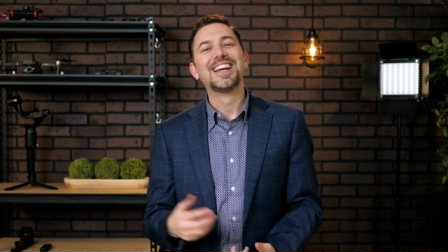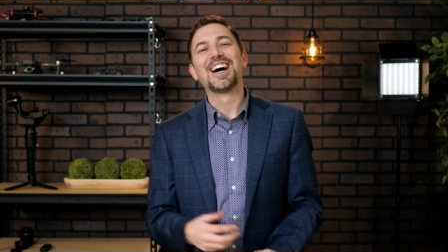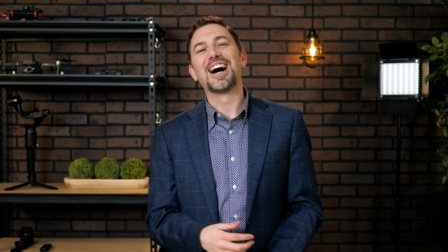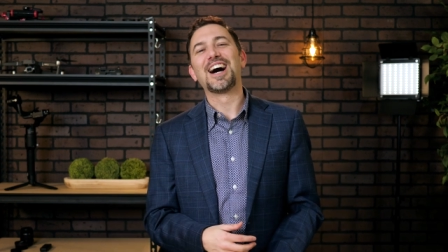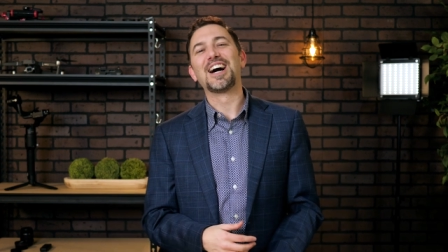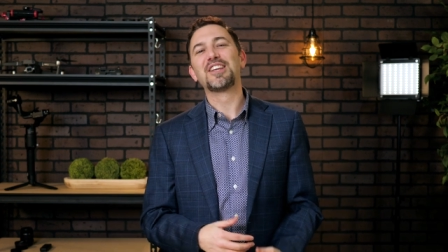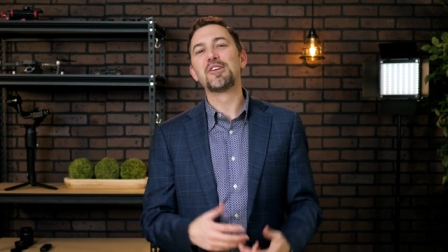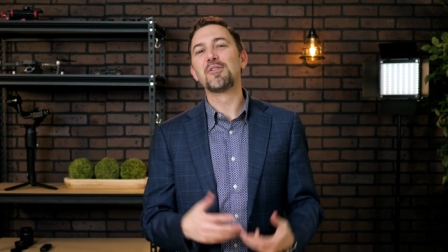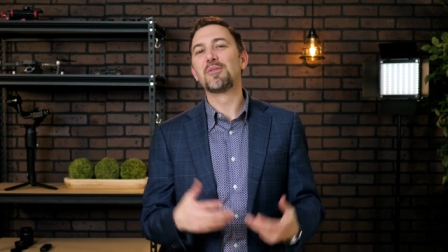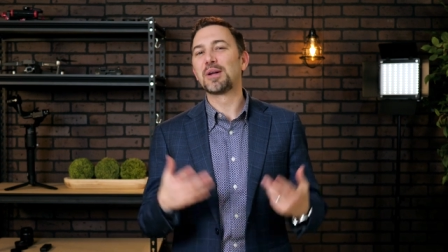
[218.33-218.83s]

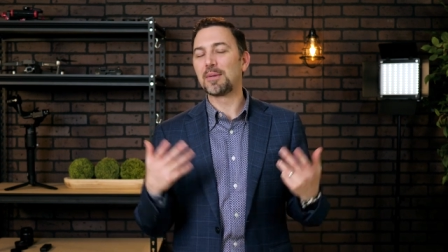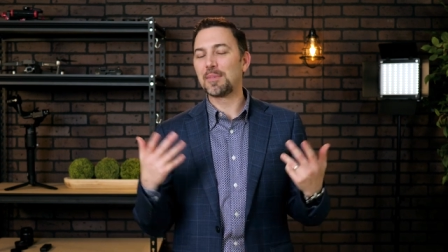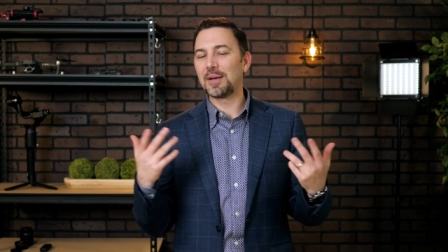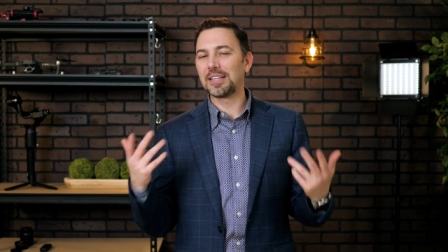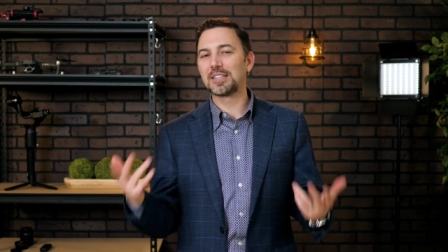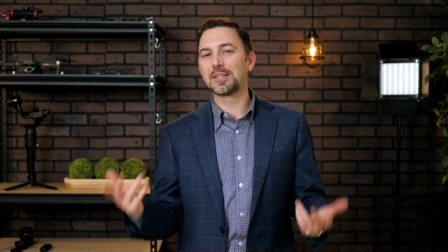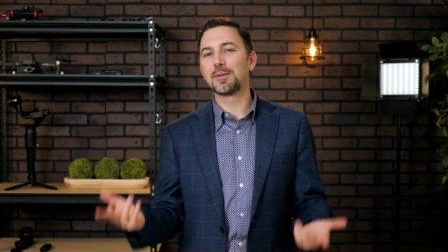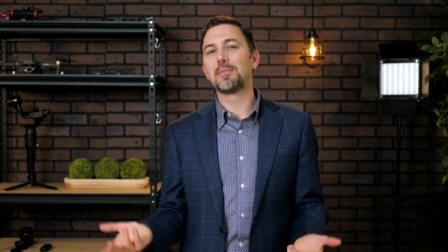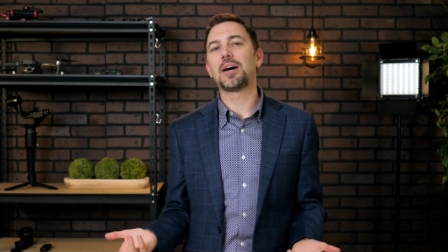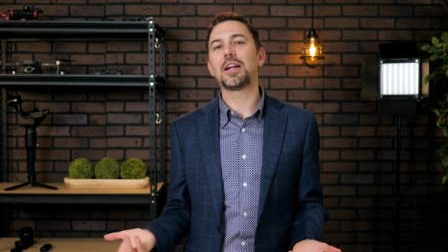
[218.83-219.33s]
Uh, you want to make
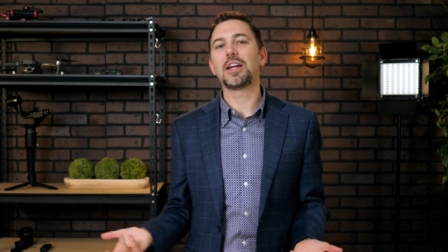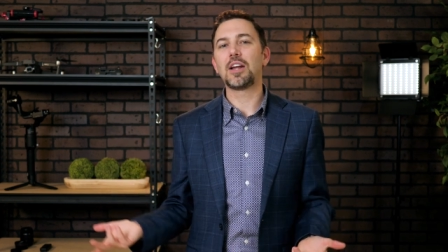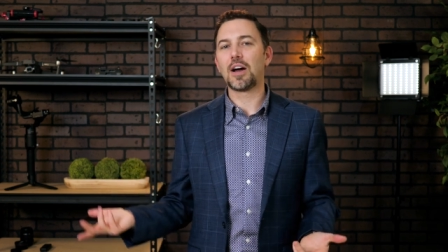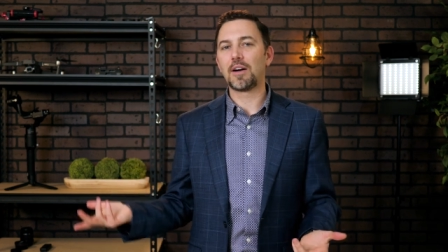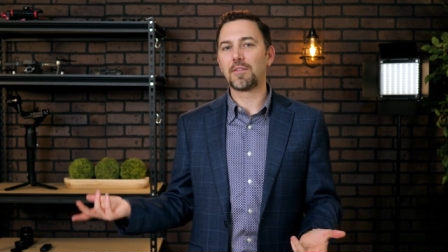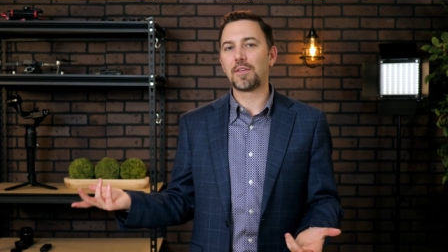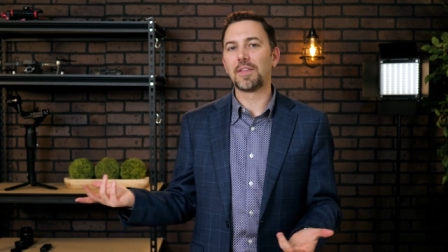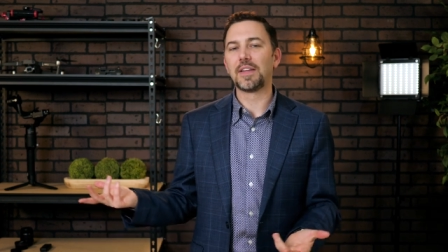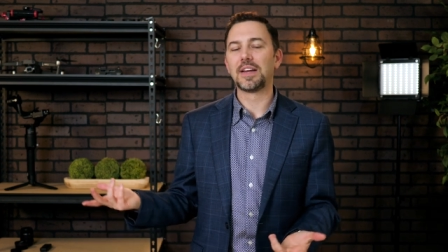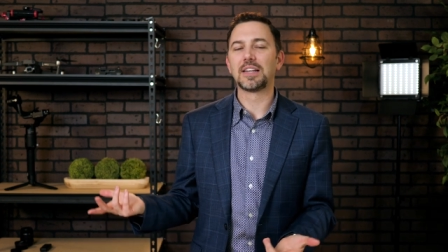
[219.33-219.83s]
some money
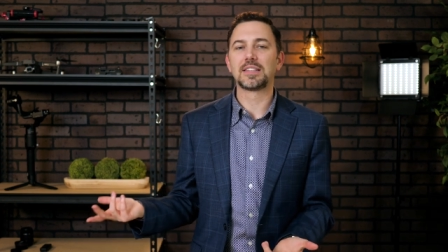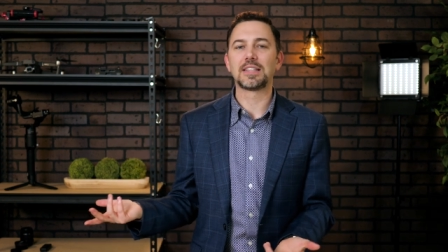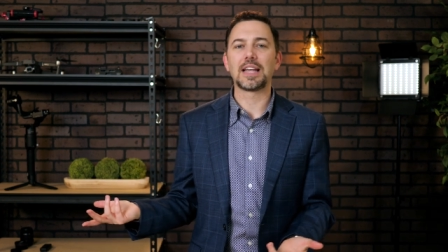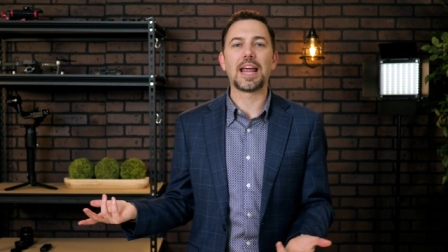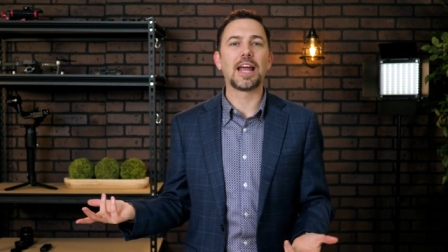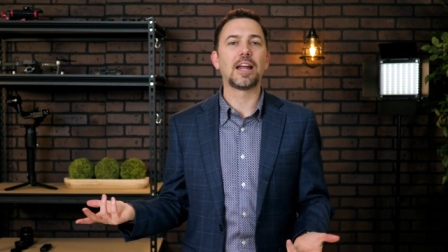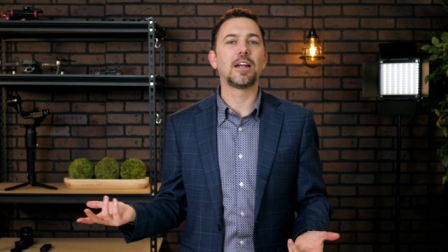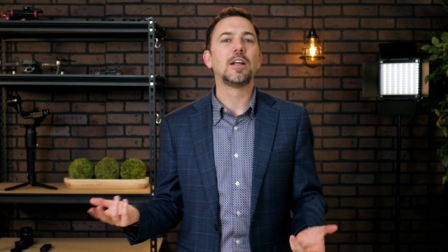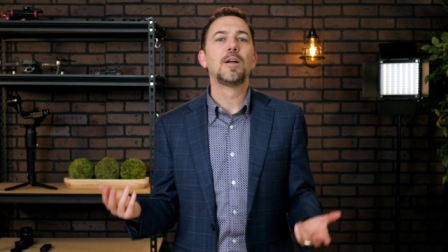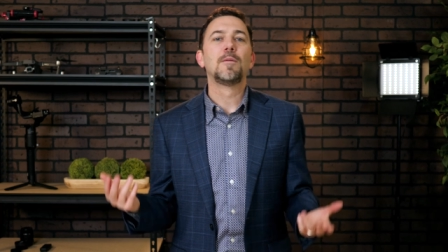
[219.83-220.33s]
off of this,
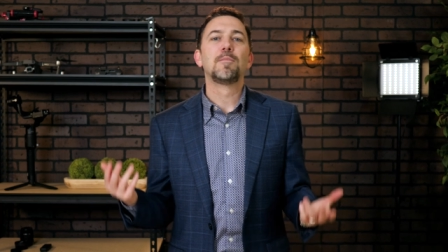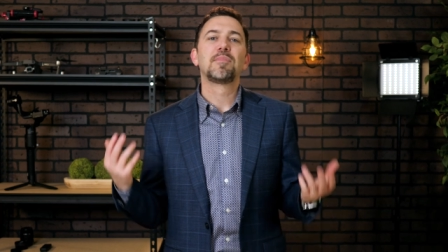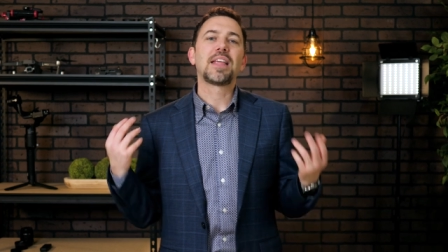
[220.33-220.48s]
and